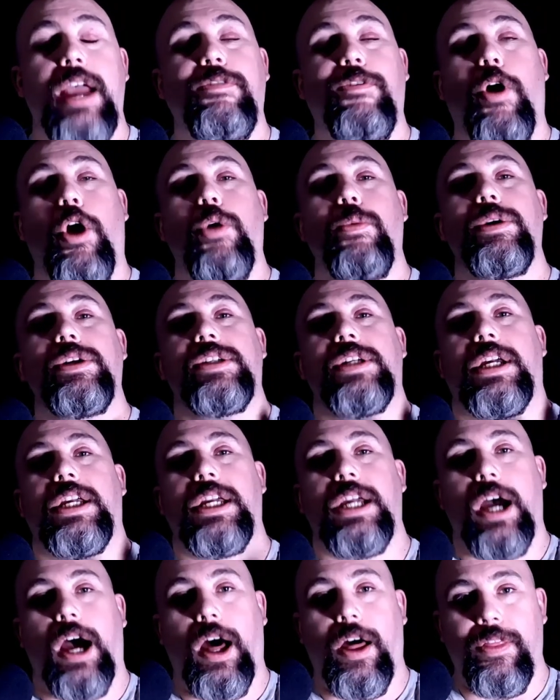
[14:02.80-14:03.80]
I was to
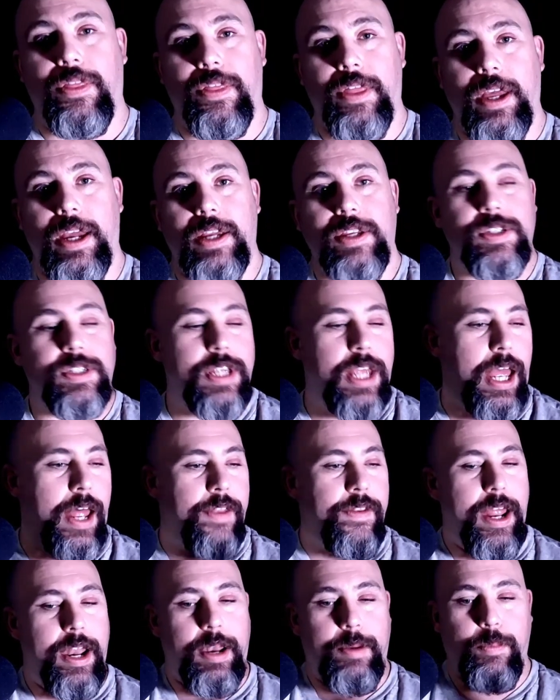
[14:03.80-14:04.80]
cut this and
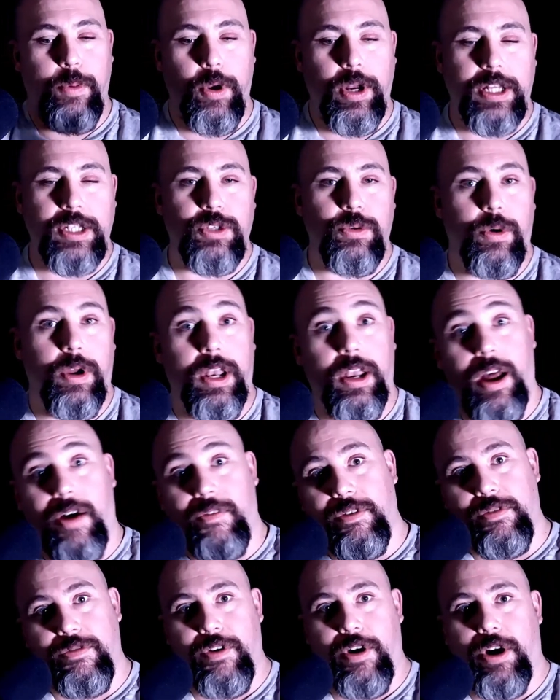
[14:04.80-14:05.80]
then put it to
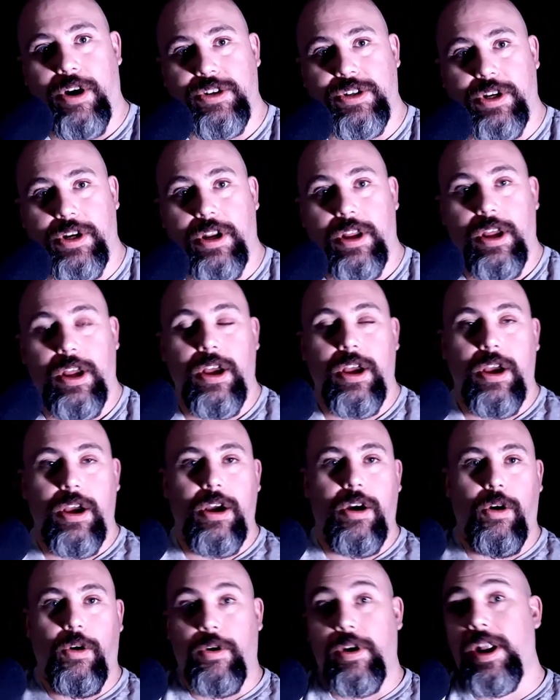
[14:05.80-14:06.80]
another version
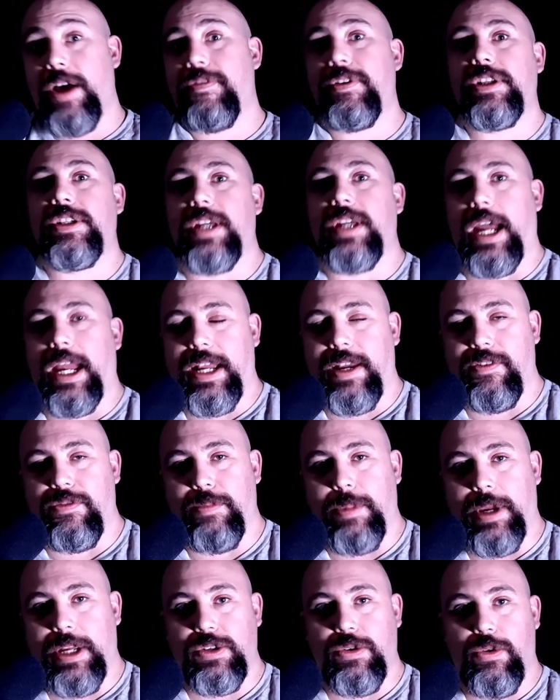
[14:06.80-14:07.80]
or another take of
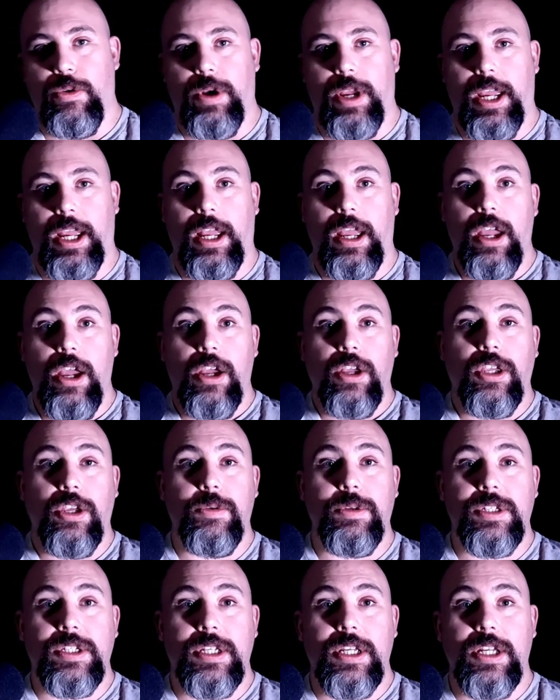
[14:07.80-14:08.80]
me talking, you
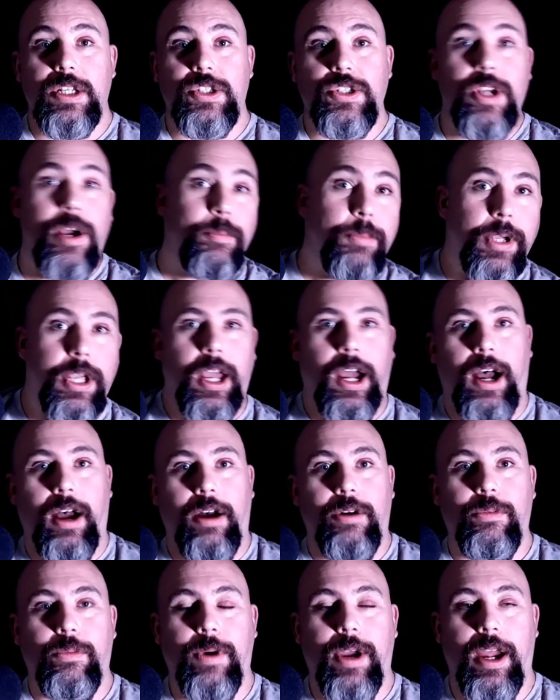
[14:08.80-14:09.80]
would see a jump cut
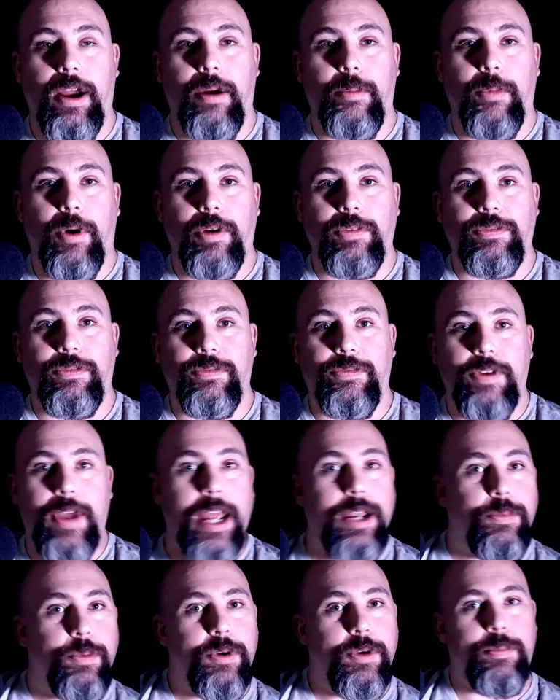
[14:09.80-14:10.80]
where my
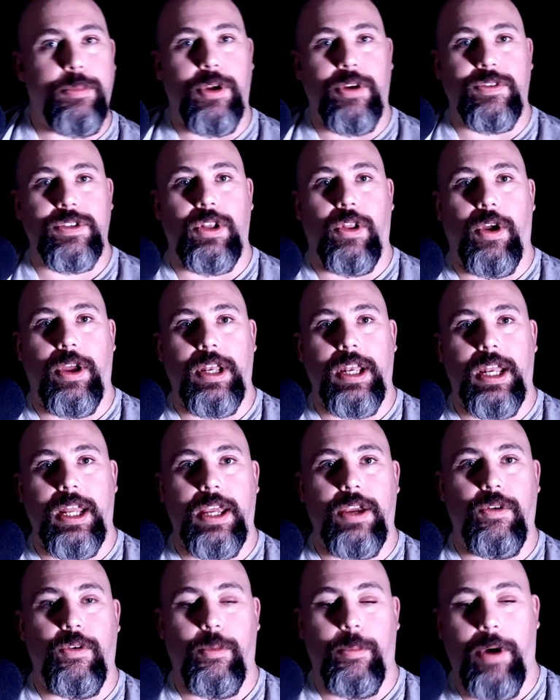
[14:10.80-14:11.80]
head would move
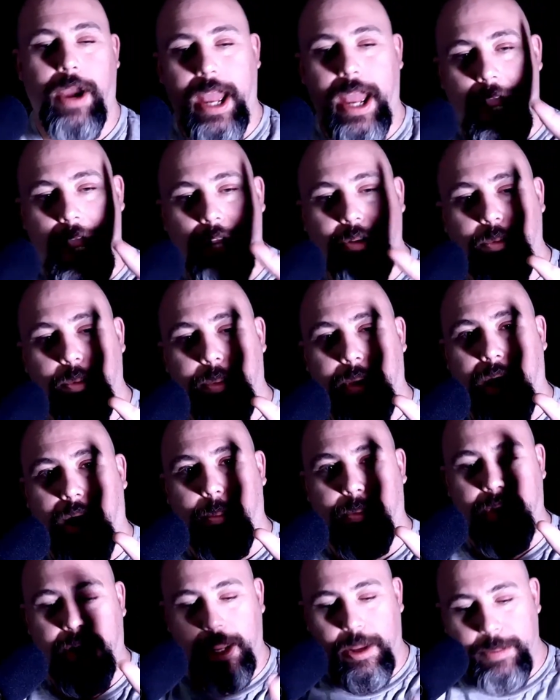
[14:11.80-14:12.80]
slightly, or my hand would be up
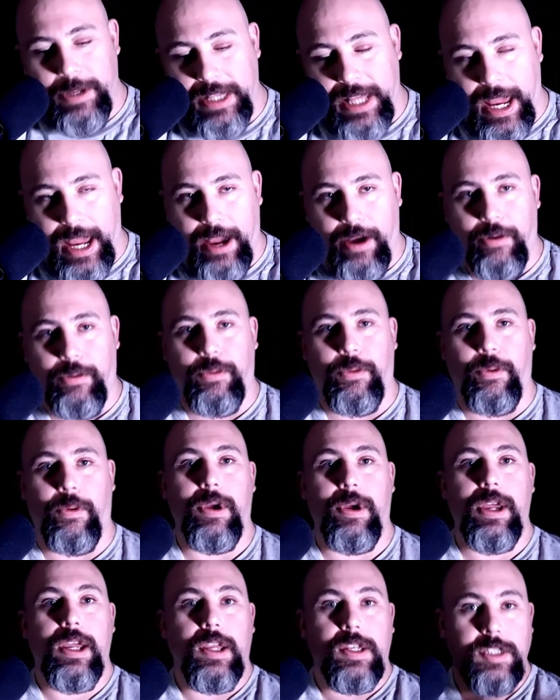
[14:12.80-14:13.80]
and then it'd be down, or
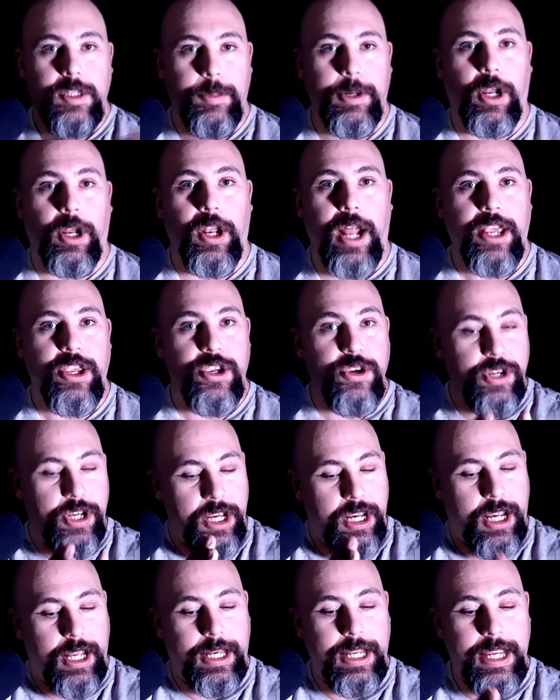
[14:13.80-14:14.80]
something like that. You can
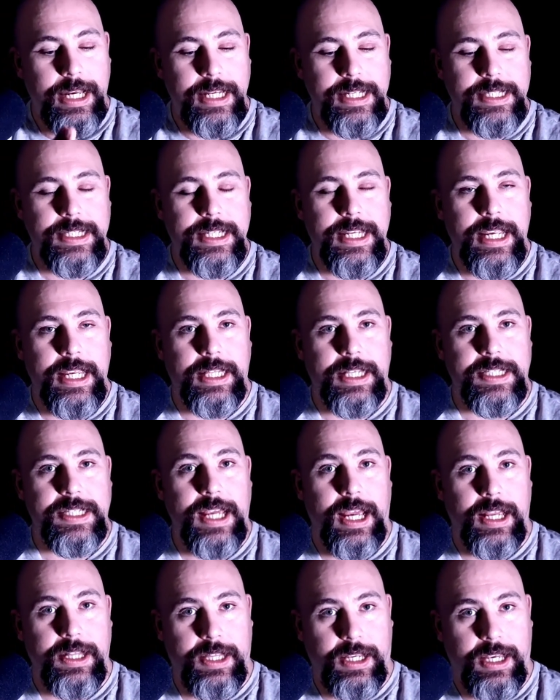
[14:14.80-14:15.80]
clearly see
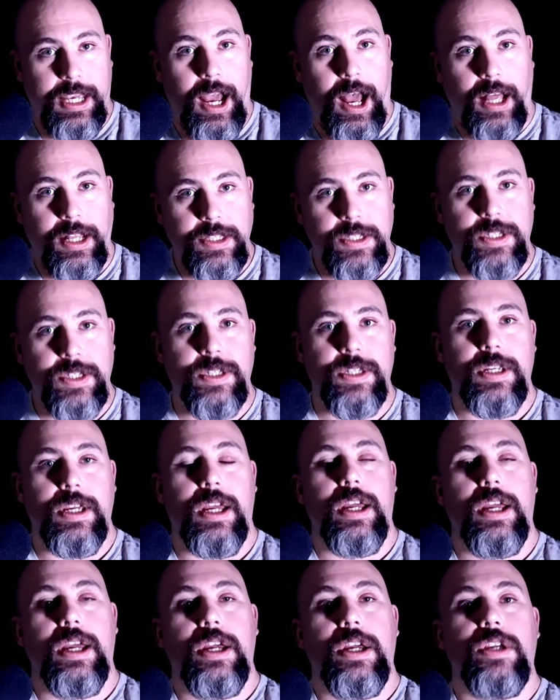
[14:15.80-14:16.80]
the cuts.
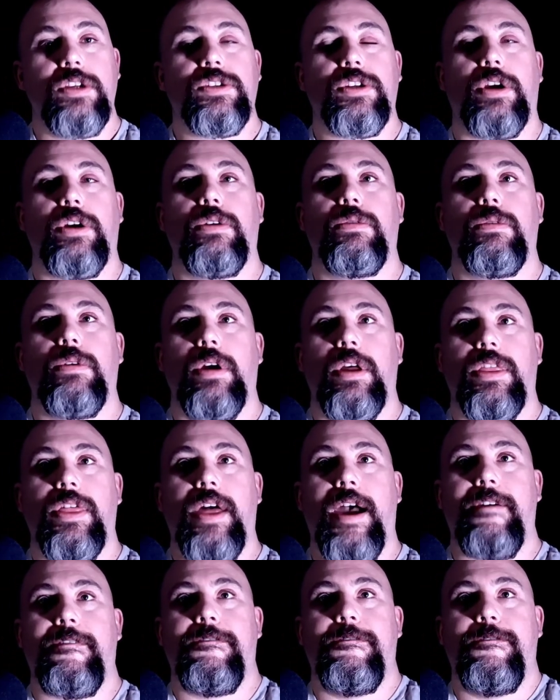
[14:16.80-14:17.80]
So
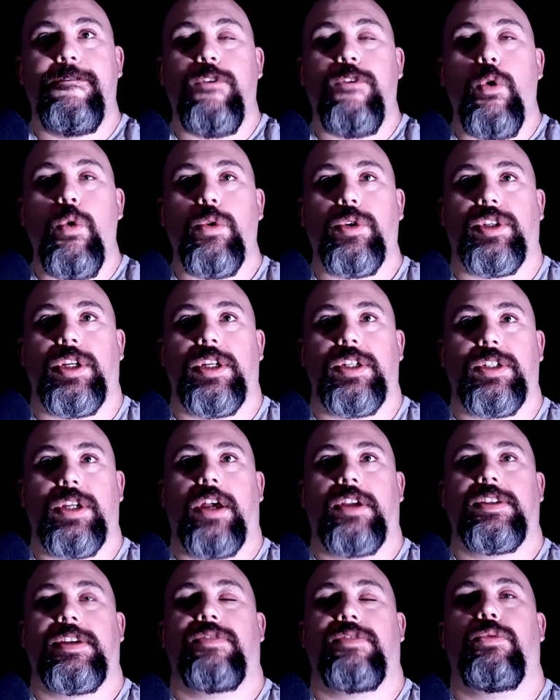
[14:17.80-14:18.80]
that forces
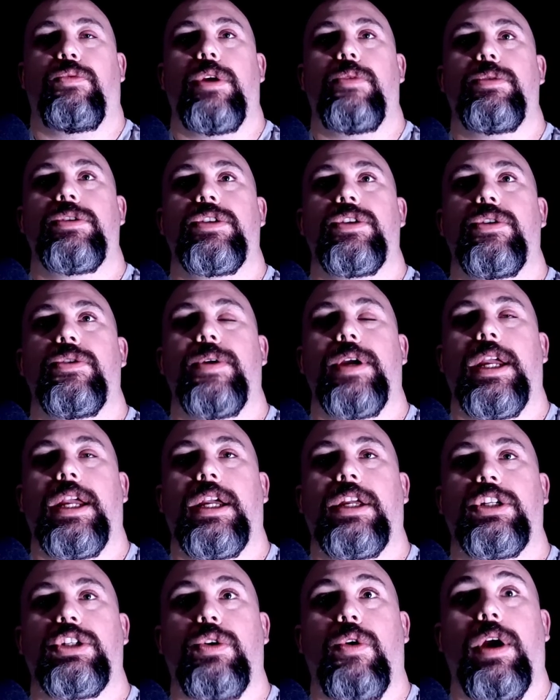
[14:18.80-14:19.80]
us, if we were
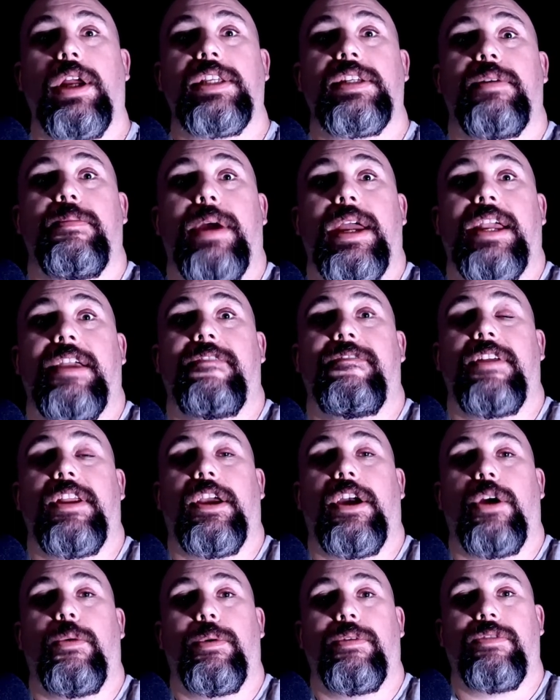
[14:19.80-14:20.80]
trying to make a
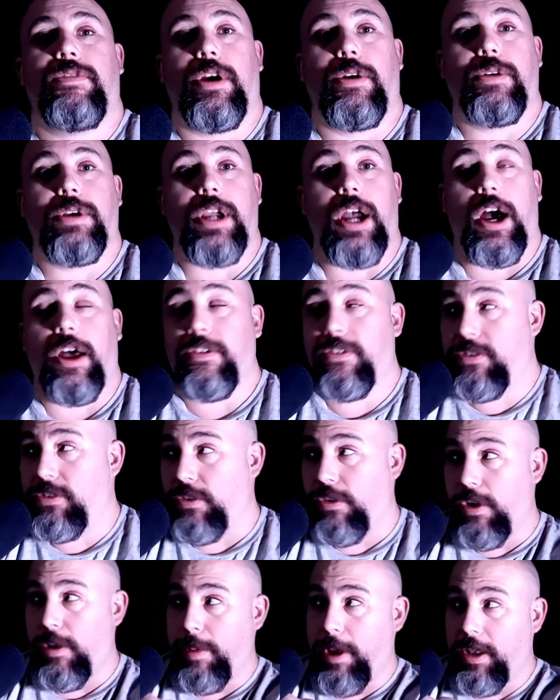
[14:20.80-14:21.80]
video with no cuts,
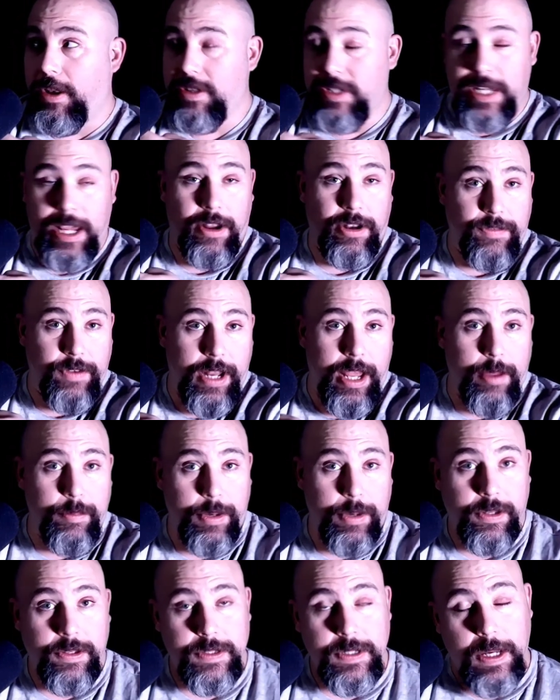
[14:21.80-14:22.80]
sorry about the sound of an
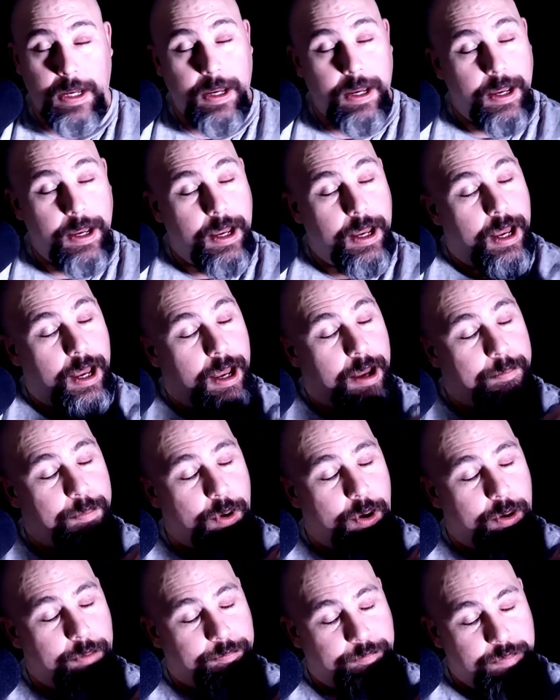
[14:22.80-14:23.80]
ambulance,
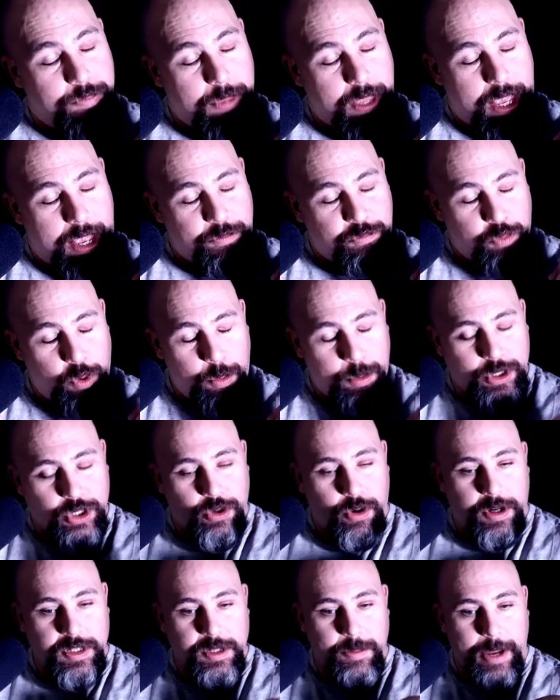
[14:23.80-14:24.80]
but if we were
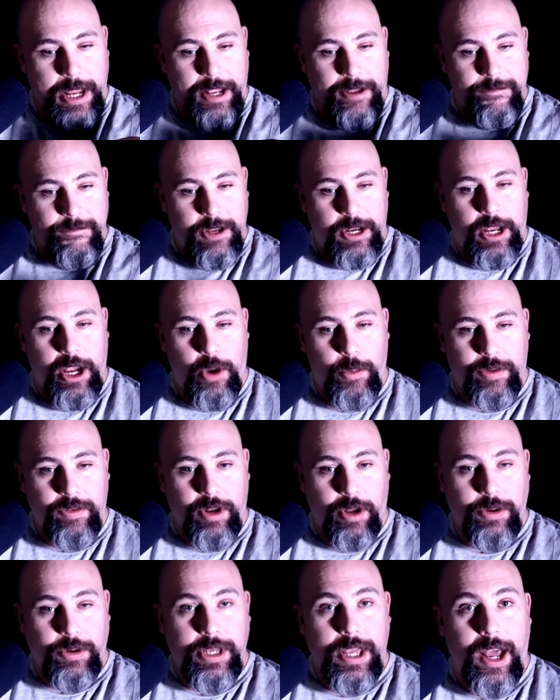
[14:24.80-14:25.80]
trying to make a video with
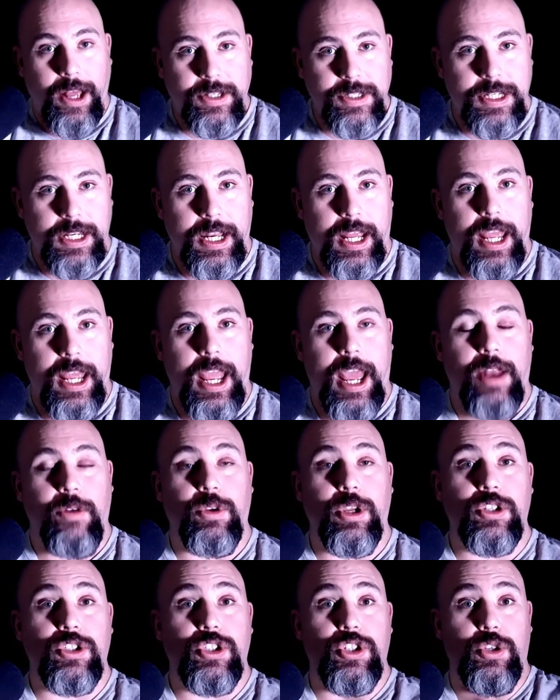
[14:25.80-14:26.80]
no cuts in it, and
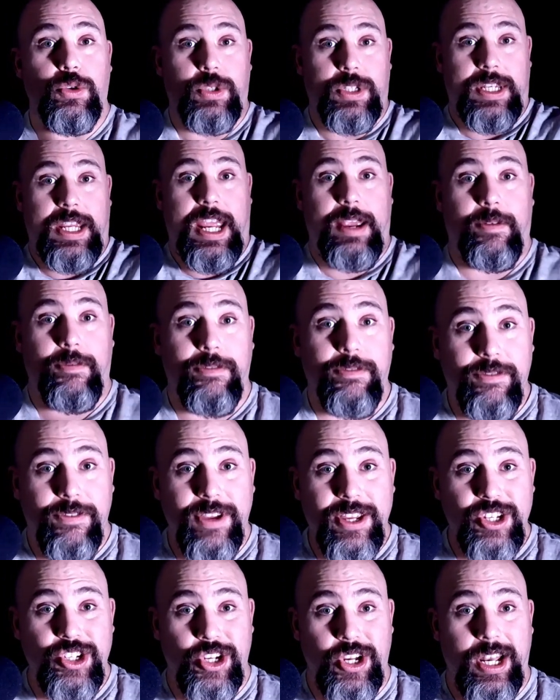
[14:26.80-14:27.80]
you're seeing
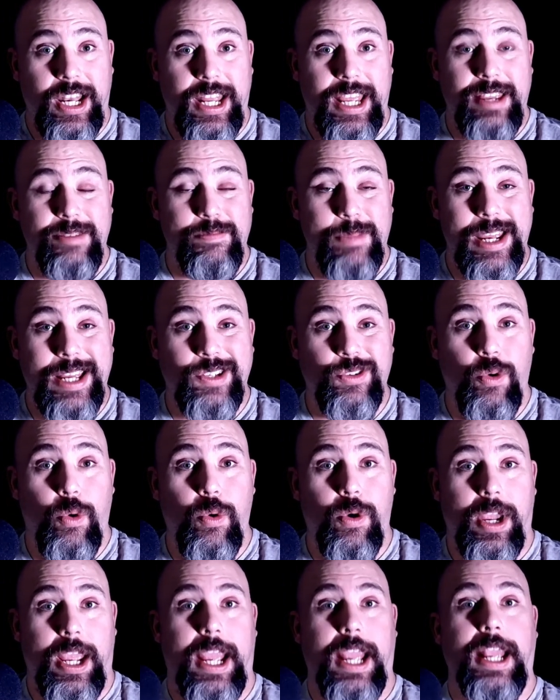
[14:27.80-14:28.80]
visually me
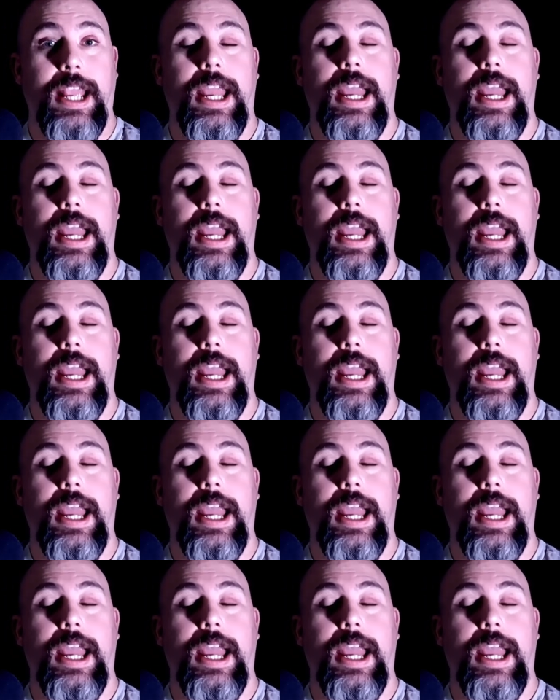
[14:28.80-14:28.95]
talking,